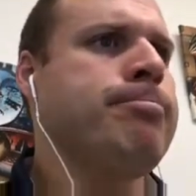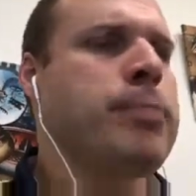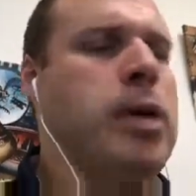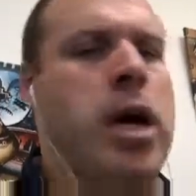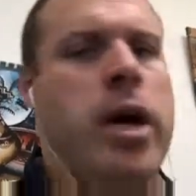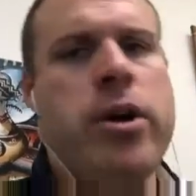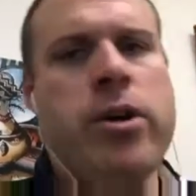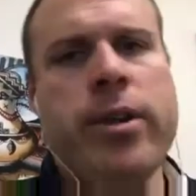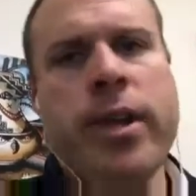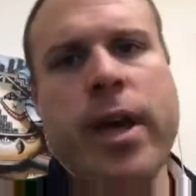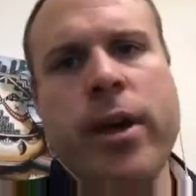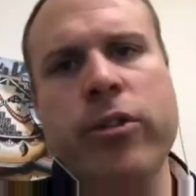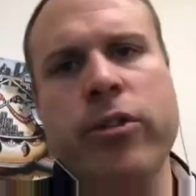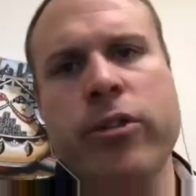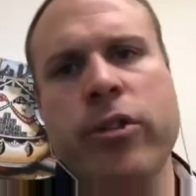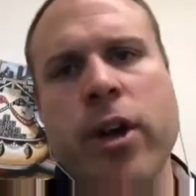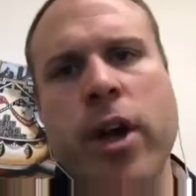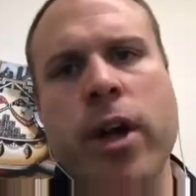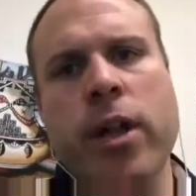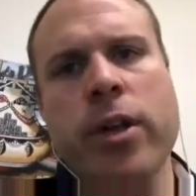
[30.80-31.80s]

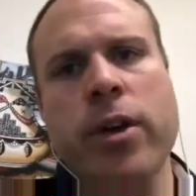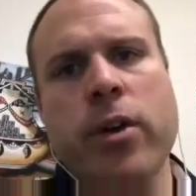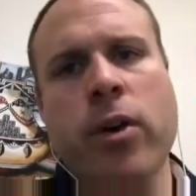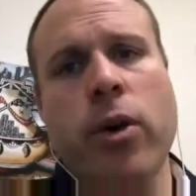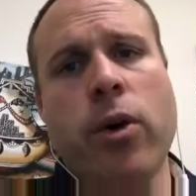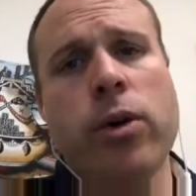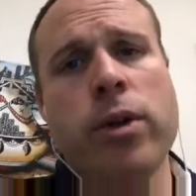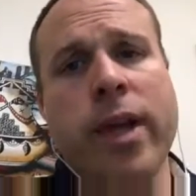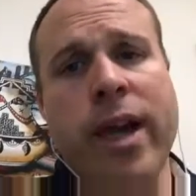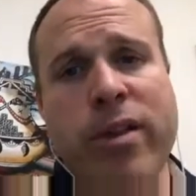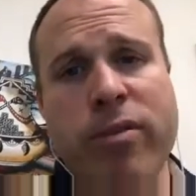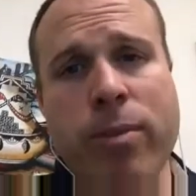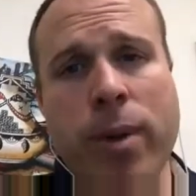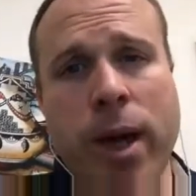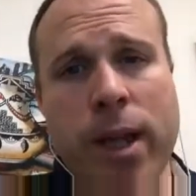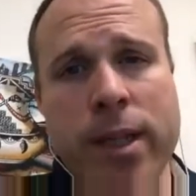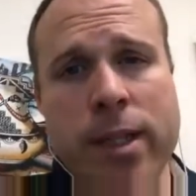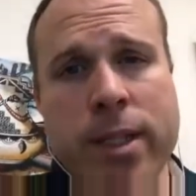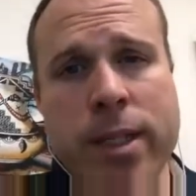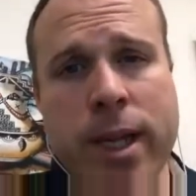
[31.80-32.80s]
$100,000 whole life
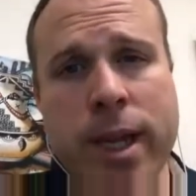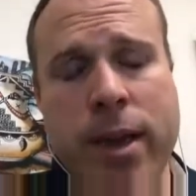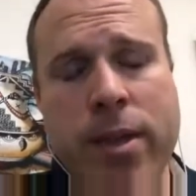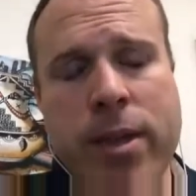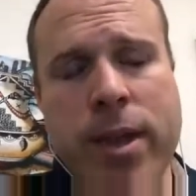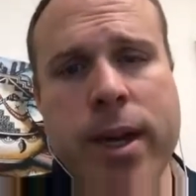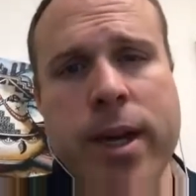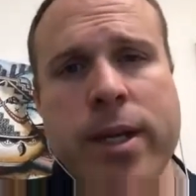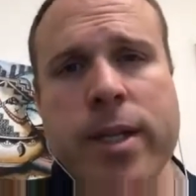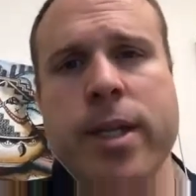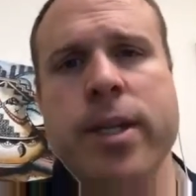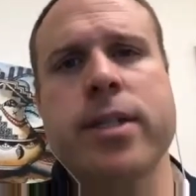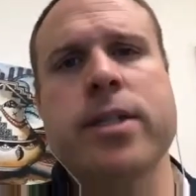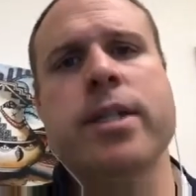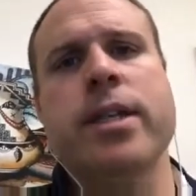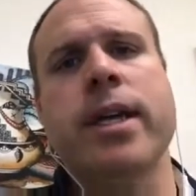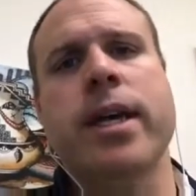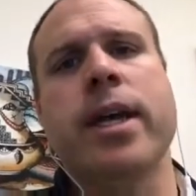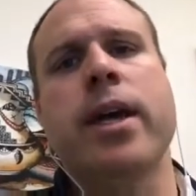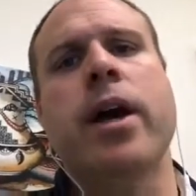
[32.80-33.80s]
policy than it does
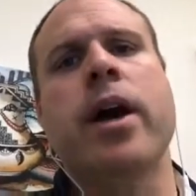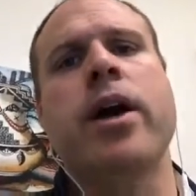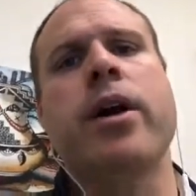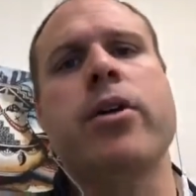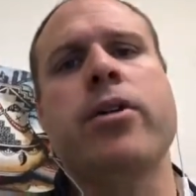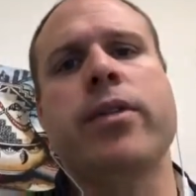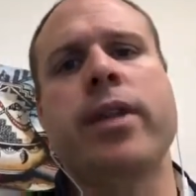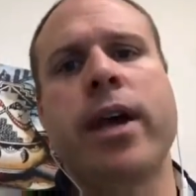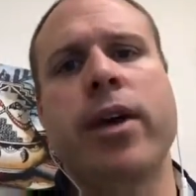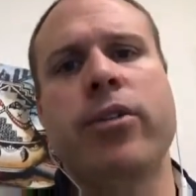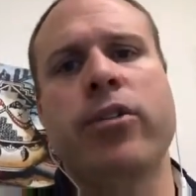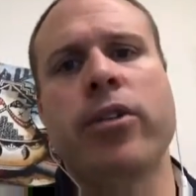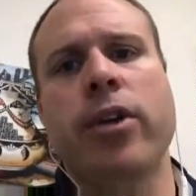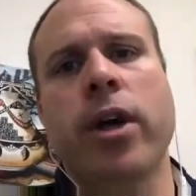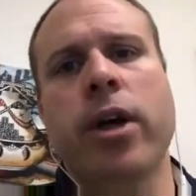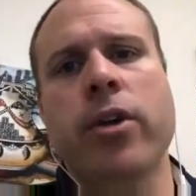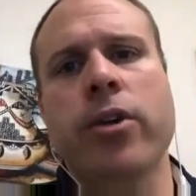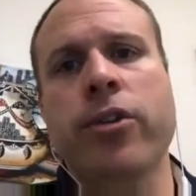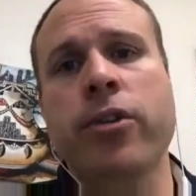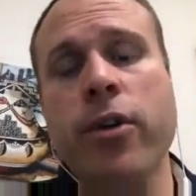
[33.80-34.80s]
to get a
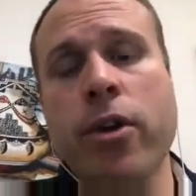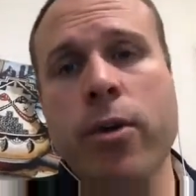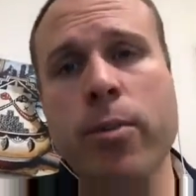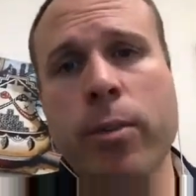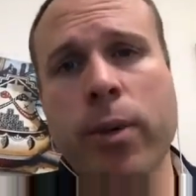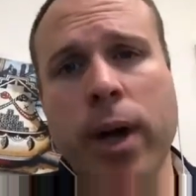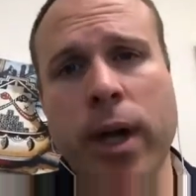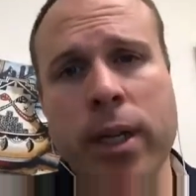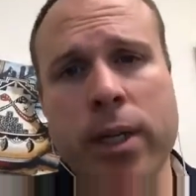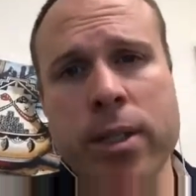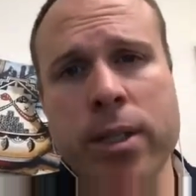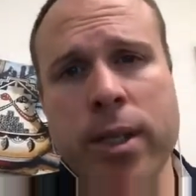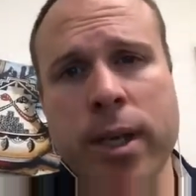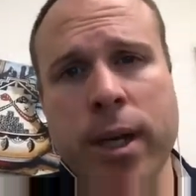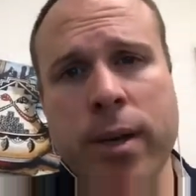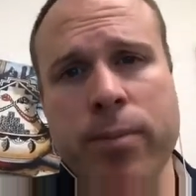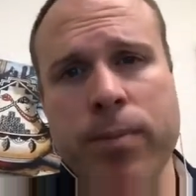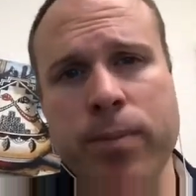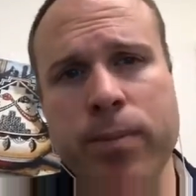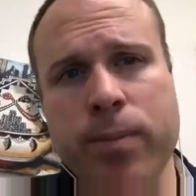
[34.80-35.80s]
$100,000 term policy.
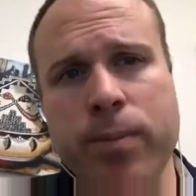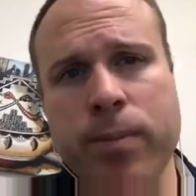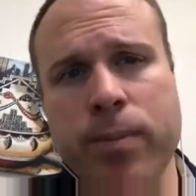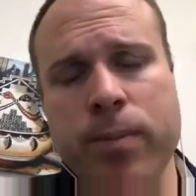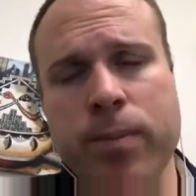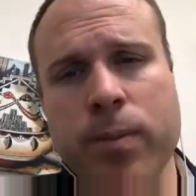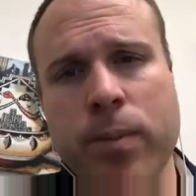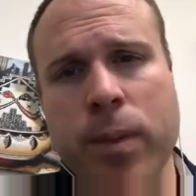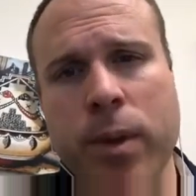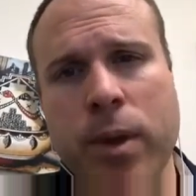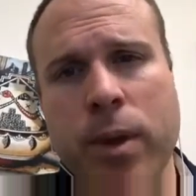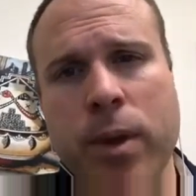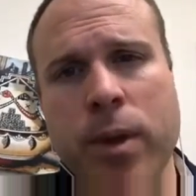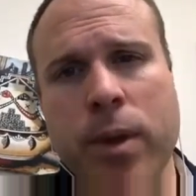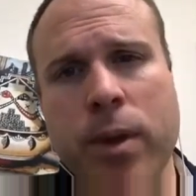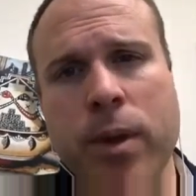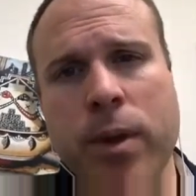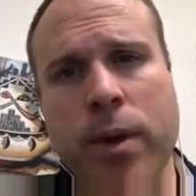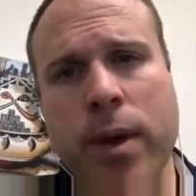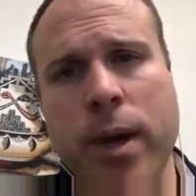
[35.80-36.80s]

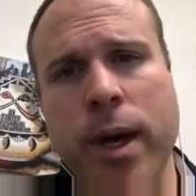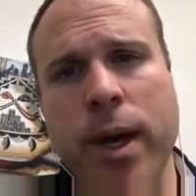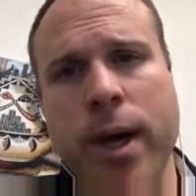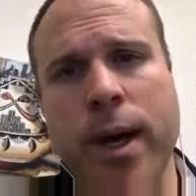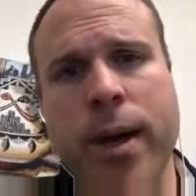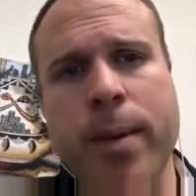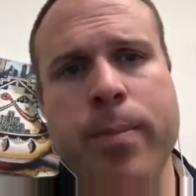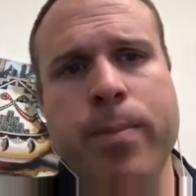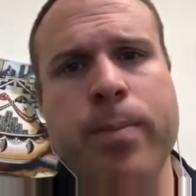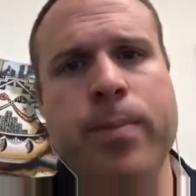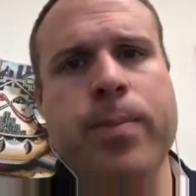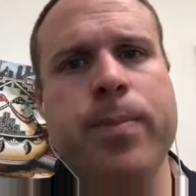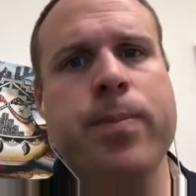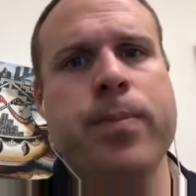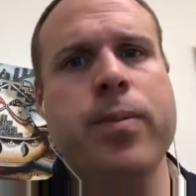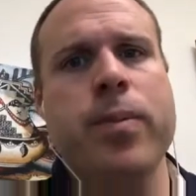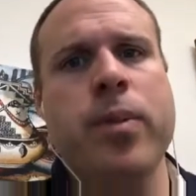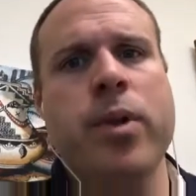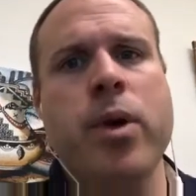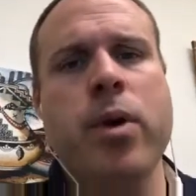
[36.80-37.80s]

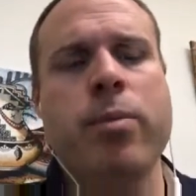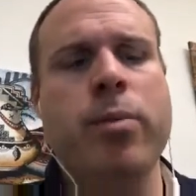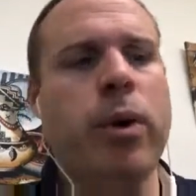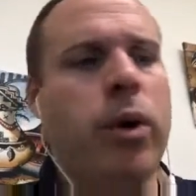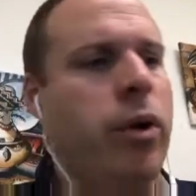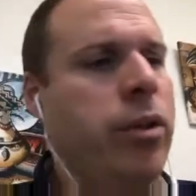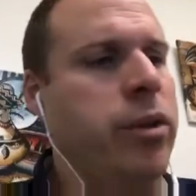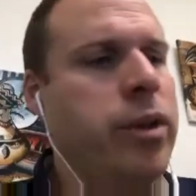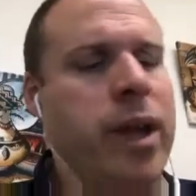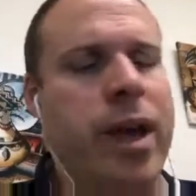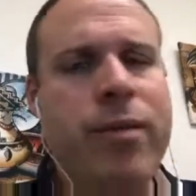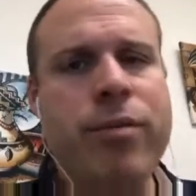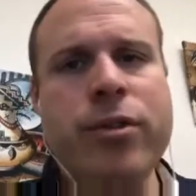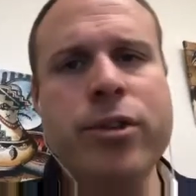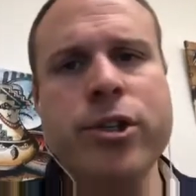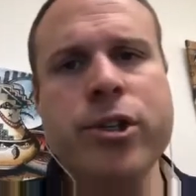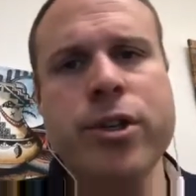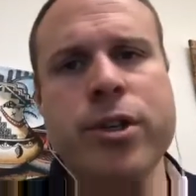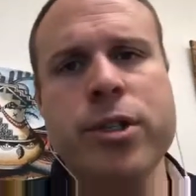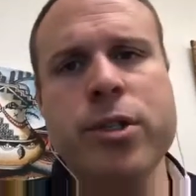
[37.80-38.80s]
They're both life
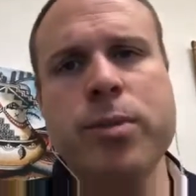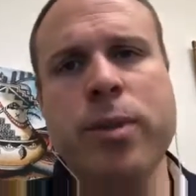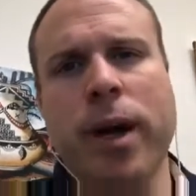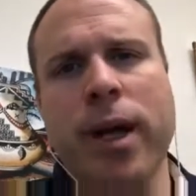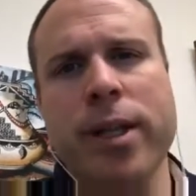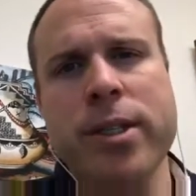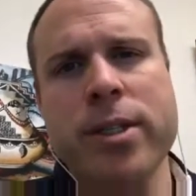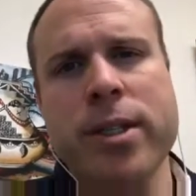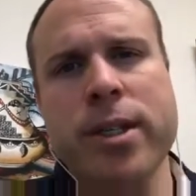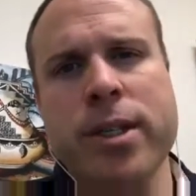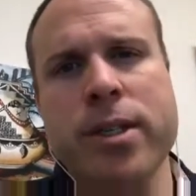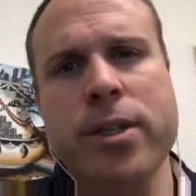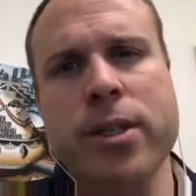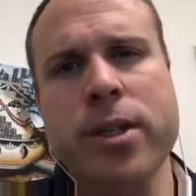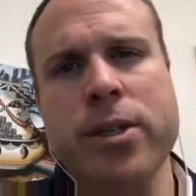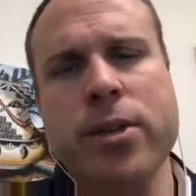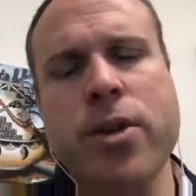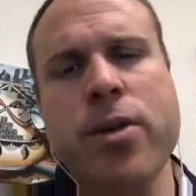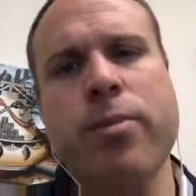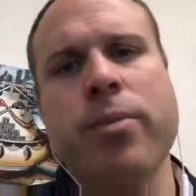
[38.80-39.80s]
insurance policies. The
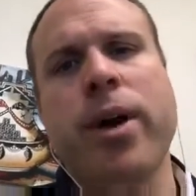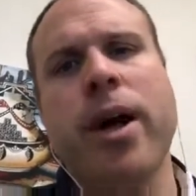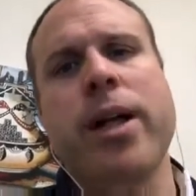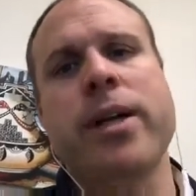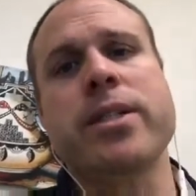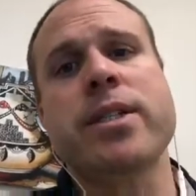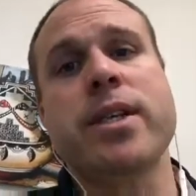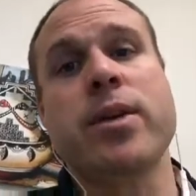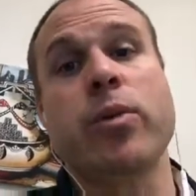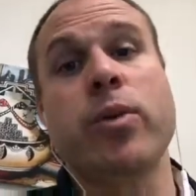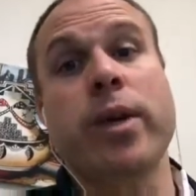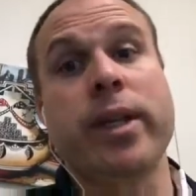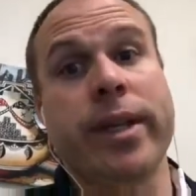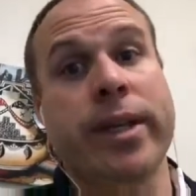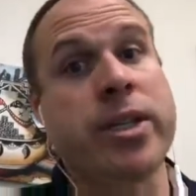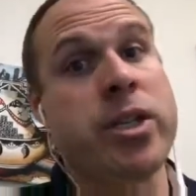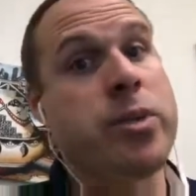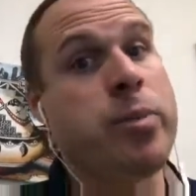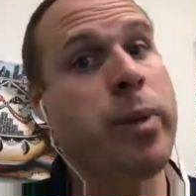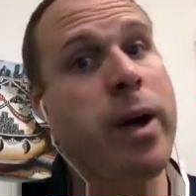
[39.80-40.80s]
term policy will
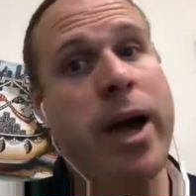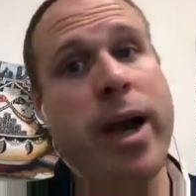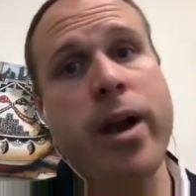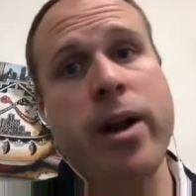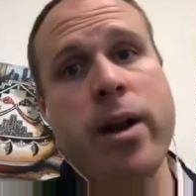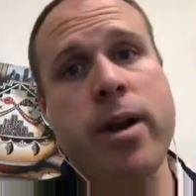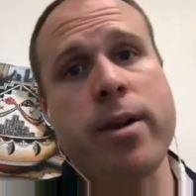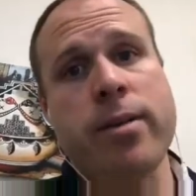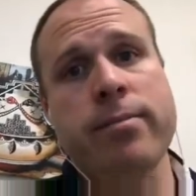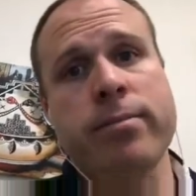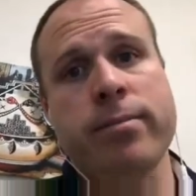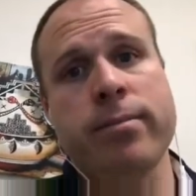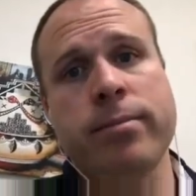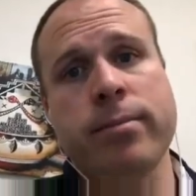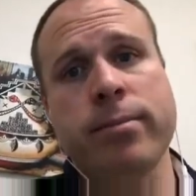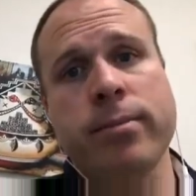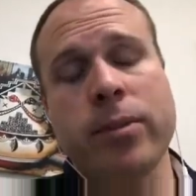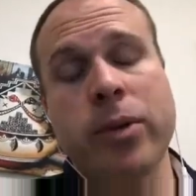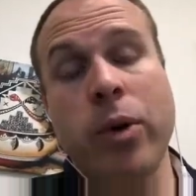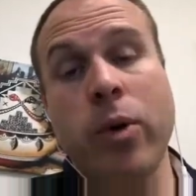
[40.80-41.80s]
expire,
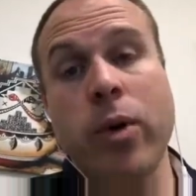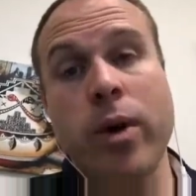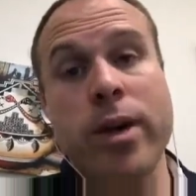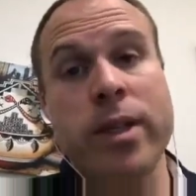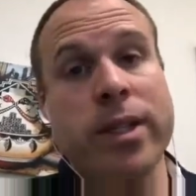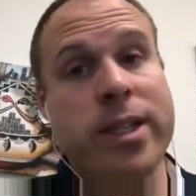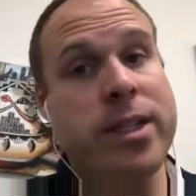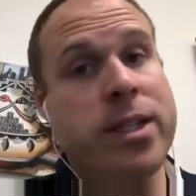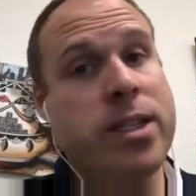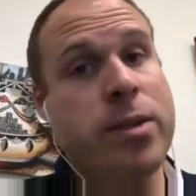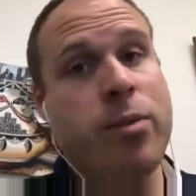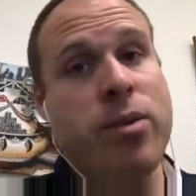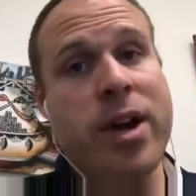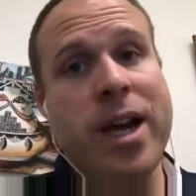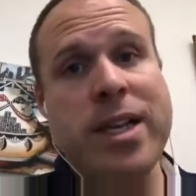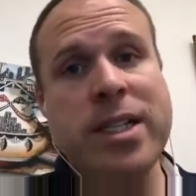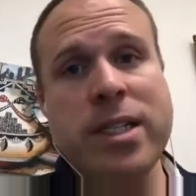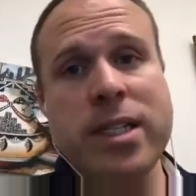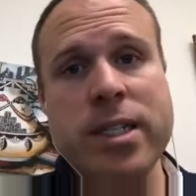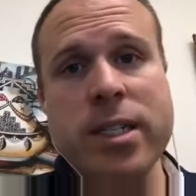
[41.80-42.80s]
or at least the
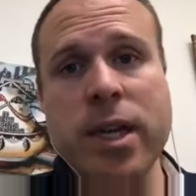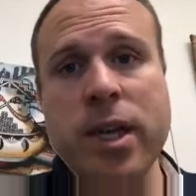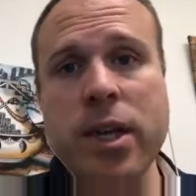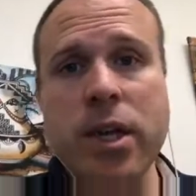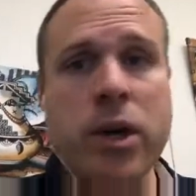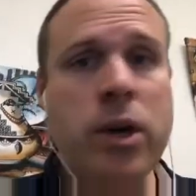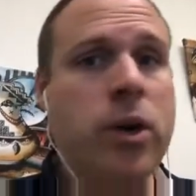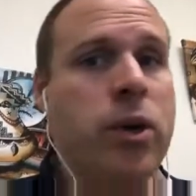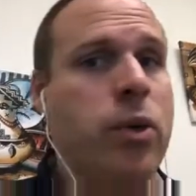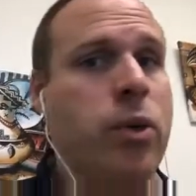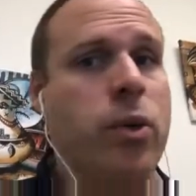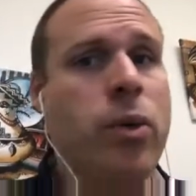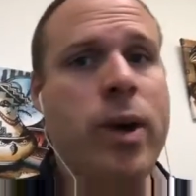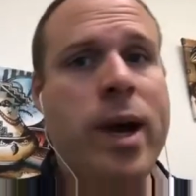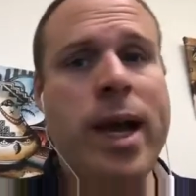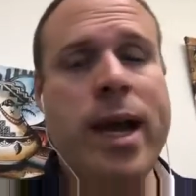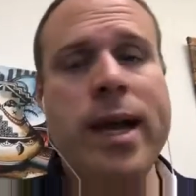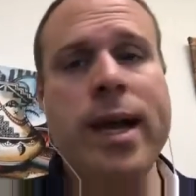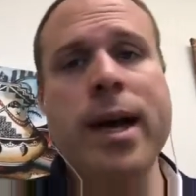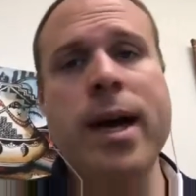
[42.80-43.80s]
price is going to go
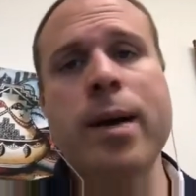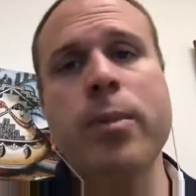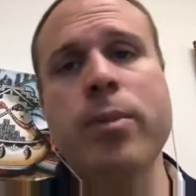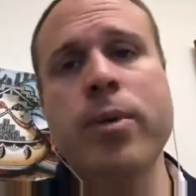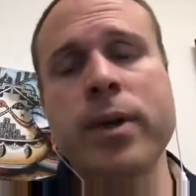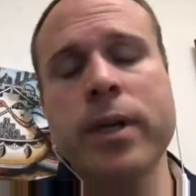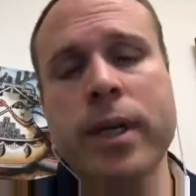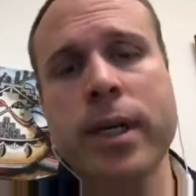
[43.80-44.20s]
way up.